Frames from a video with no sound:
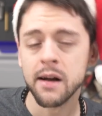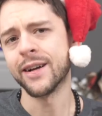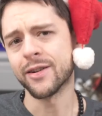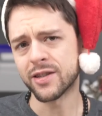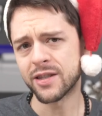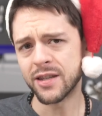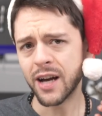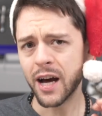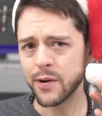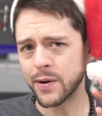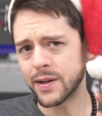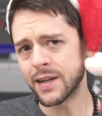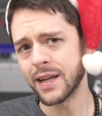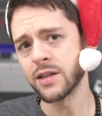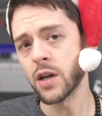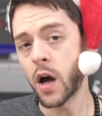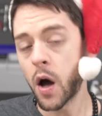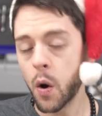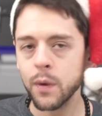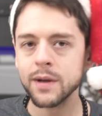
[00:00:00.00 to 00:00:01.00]
Now, soldering
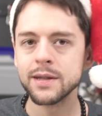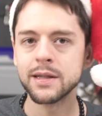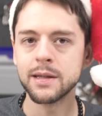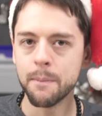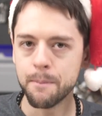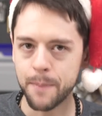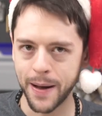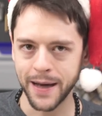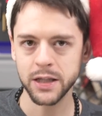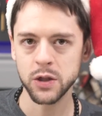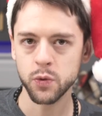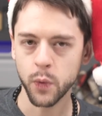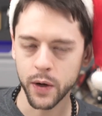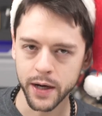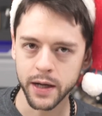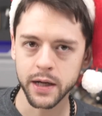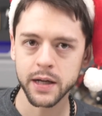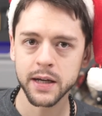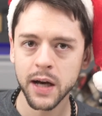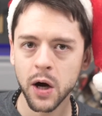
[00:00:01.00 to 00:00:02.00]
is always the best way
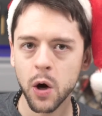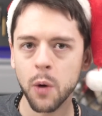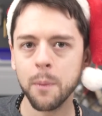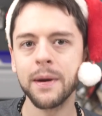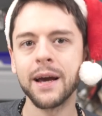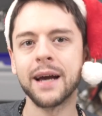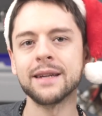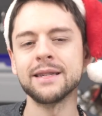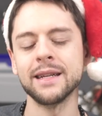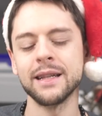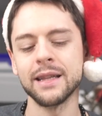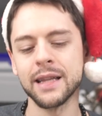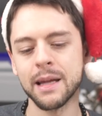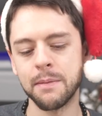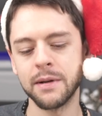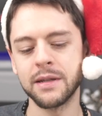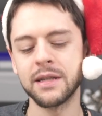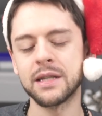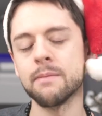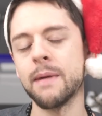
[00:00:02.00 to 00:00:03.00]
to go because it
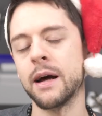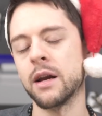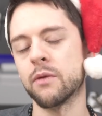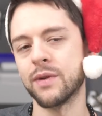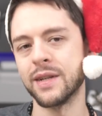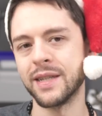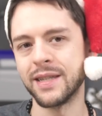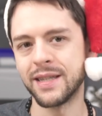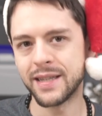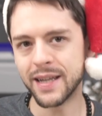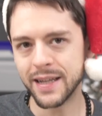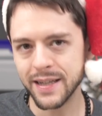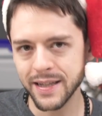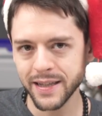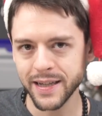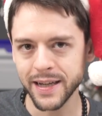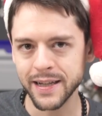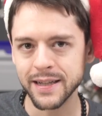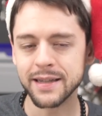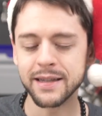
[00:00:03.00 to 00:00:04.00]
limits the amount of
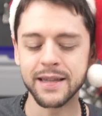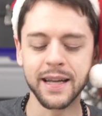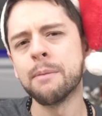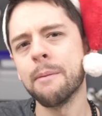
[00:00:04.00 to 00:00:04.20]
resistance,